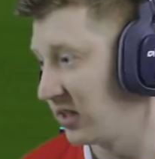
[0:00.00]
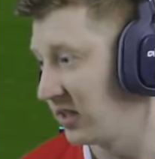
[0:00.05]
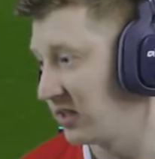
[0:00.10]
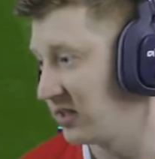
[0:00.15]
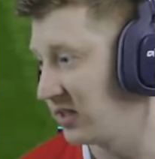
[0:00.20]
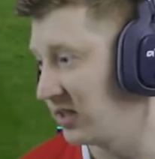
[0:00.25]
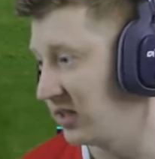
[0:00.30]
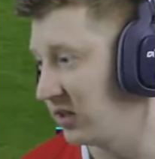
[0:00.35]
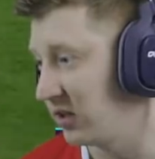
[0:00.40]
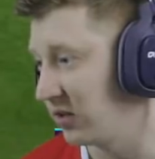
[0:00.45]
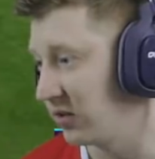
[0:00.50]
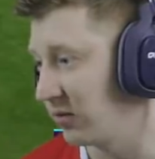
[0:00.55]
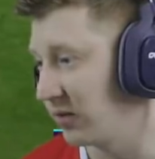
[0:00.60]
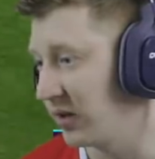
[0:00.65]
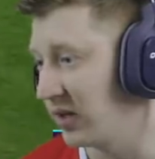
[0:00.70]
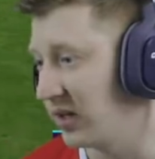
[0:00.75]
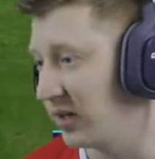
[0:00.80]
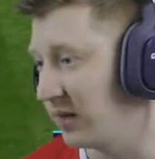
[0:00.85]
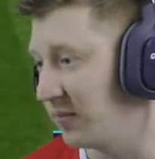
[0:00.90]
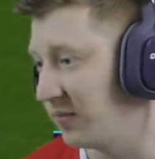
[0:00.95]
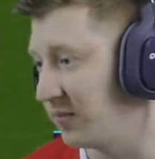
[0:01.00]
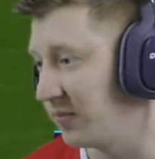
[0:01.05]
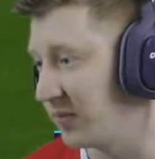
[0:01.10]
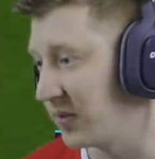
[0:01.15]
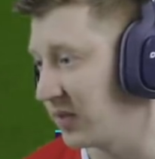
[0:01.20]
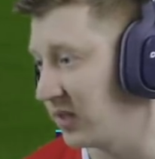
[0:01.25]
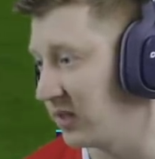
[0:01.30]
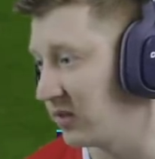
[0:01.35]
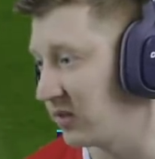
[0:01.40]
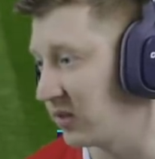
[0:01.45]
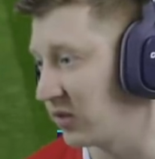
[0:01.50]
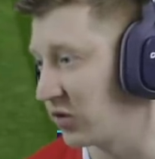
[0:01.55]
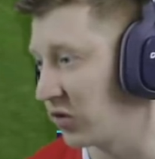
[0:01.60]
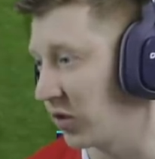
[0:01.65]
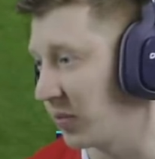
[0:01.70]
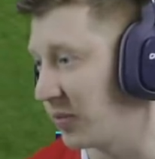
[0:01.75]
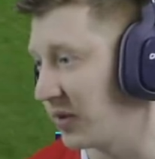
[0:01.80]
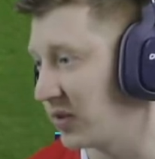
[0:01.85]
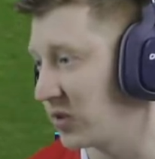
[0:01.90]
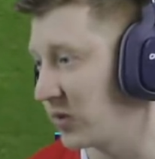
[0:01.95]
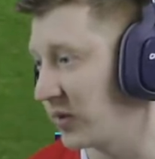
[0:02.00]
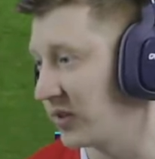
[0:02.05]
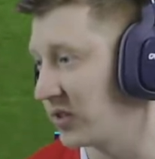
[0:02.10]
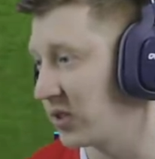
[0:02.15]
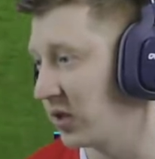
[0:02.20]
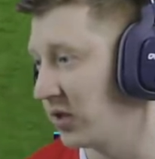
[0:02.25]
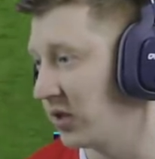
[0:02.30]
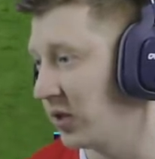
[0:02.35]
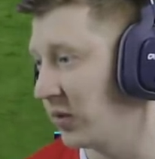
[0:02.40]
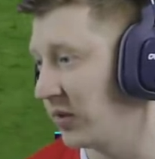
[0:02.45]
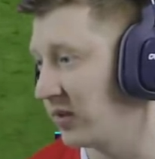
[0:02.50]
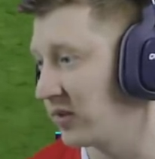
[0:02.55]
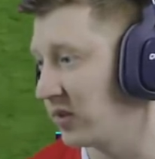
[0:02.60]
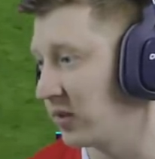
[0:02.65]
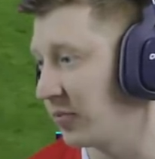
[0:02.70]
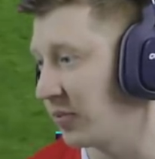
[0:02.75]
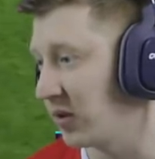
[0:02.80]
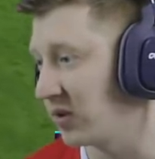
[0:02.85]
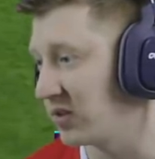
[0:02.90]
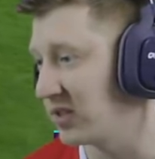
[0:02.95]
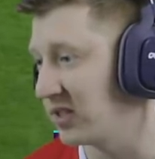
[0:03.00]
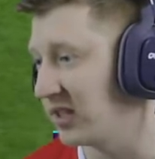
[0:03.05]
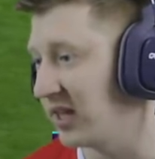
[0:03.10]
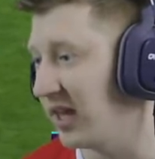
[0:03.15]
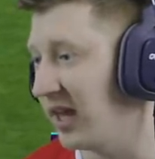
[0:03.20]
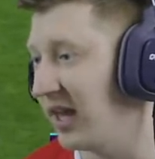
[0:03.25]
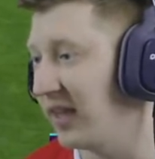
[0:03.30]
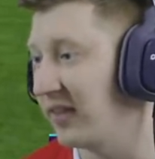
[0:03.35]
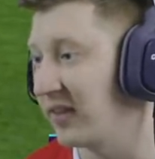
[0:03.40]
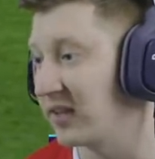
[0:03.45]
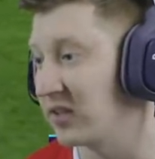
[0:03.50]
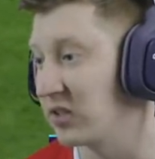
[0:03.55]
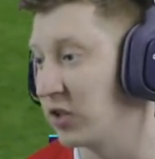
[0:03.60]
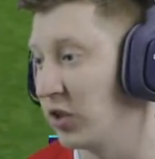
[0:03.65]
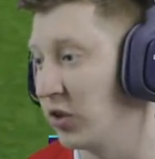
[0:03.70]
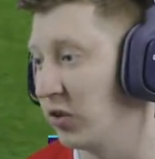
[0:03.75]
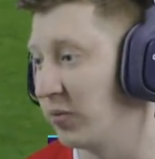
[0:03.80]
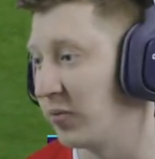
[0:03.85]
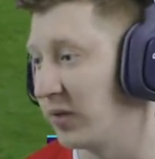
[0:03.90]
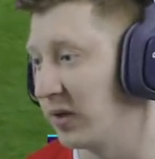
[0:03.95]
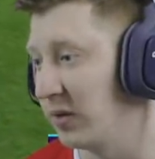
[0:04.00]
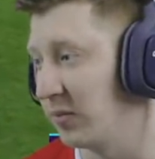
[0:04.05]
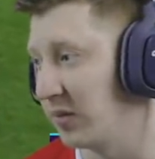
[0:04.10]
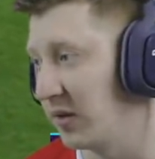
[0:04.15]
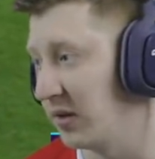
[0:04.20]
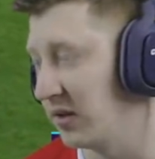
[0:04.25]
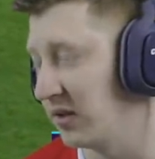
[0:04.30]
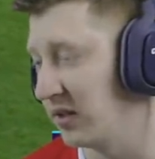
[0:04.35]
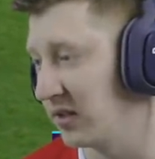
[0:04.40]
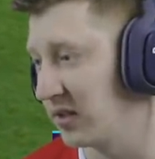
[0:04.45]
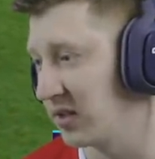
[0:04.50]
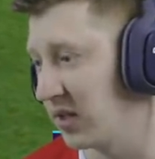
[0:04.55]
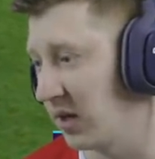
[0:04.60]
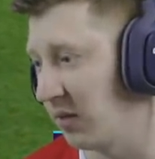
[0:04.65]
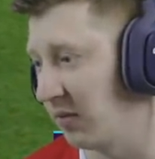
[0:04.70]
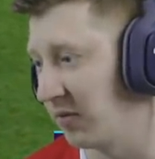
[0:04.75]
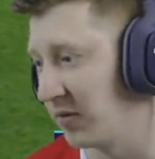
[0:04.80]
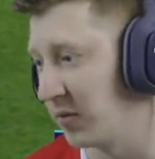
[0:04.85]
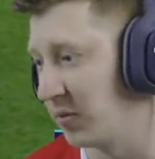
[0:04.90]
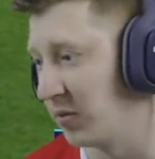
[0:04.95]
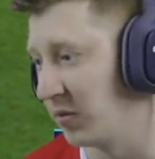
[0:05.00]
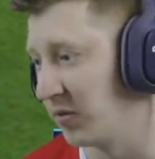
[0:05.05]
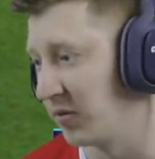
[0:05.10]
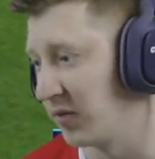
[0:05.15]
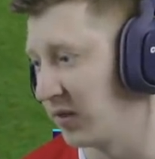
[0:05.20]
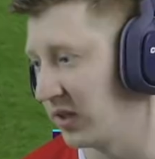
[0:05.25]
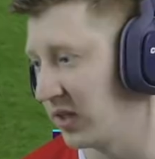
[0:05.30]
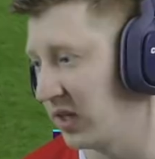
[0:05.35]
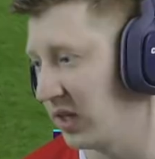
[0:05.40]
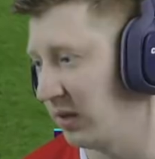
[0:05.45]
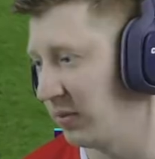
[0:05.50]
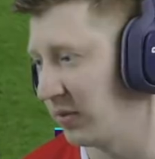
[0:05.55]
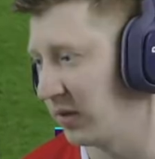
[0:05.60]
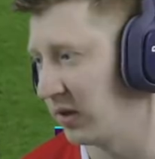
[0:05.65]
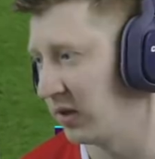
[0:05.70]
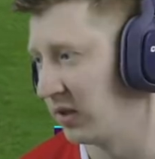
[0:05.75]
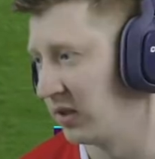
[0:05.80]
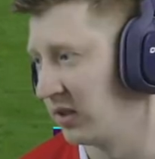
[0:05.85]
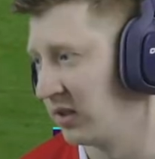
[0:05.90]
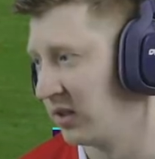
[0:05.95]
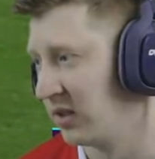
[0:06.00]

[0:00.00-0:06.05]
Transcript: Lanzini couldn't read it, but it is going to drop here to Antonio into the box again. That's looping, but that's comfortable for the keeper.